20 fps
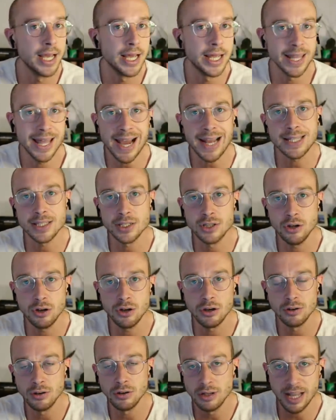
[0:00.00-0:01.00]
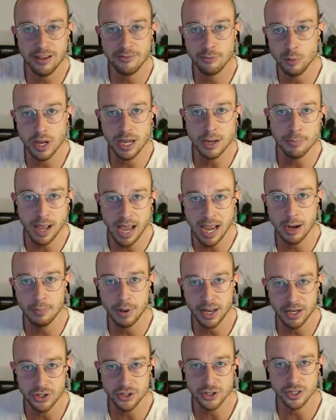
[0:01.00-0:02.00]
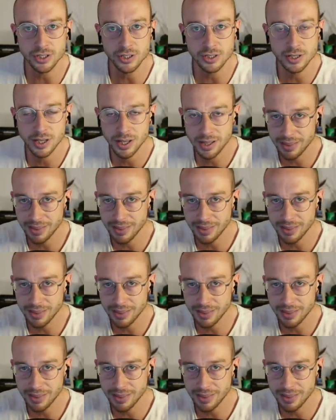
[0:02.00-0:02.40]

that's not left-wing backbenchers.